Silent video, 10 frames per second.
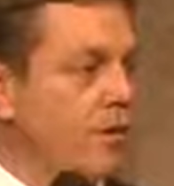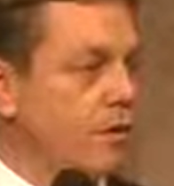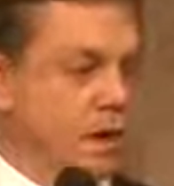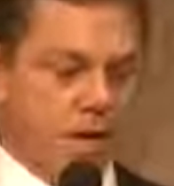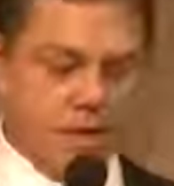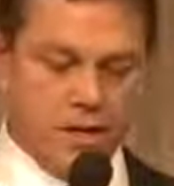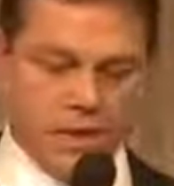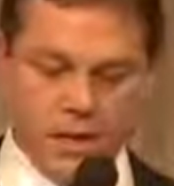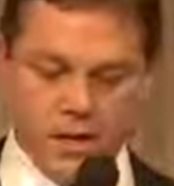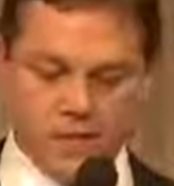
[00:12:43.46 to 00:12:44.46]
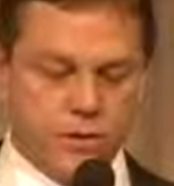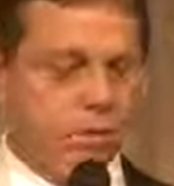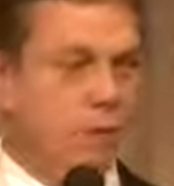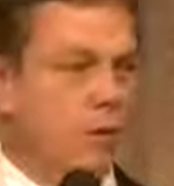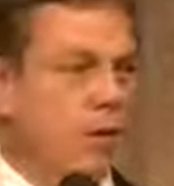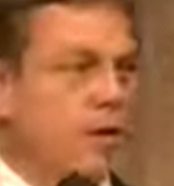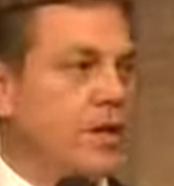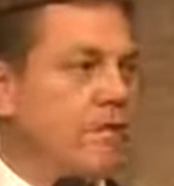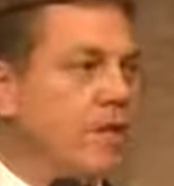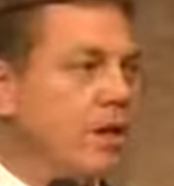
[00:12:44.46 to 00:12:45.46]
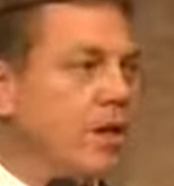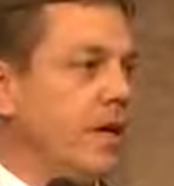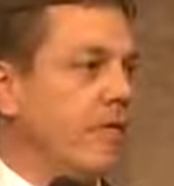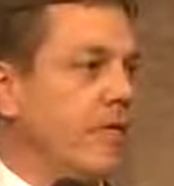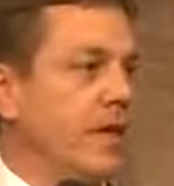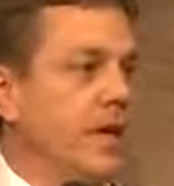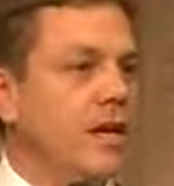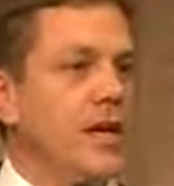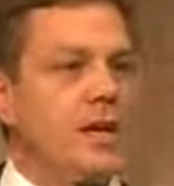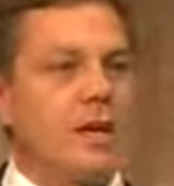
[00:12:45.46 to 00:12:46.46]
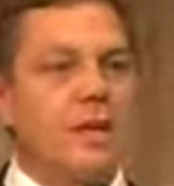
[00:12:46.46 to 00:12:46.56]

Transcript: your kind support and for being here tonight.